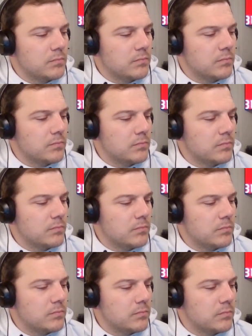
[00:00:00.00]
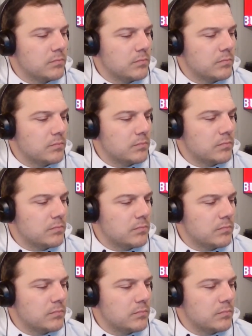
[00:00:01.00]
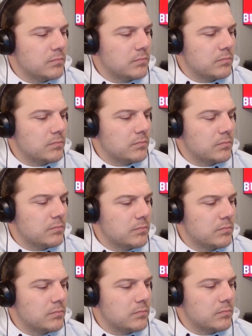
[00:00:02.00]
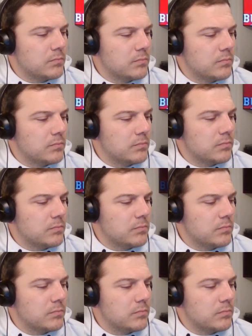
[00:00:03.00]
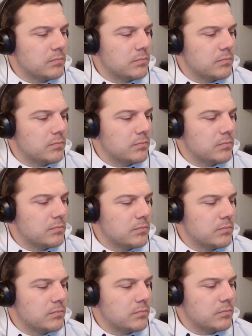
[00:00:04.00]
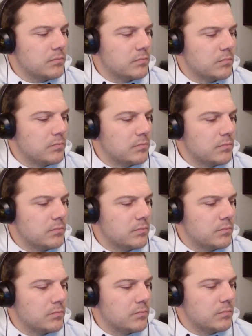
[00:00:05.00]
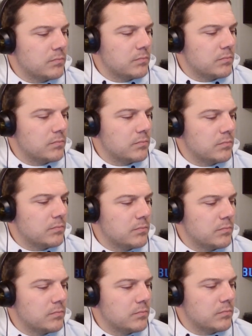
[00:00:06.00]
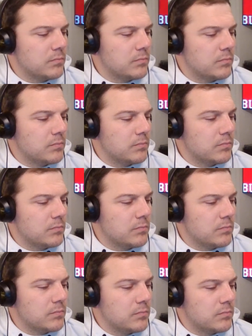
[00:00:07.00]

The person shown says nothing.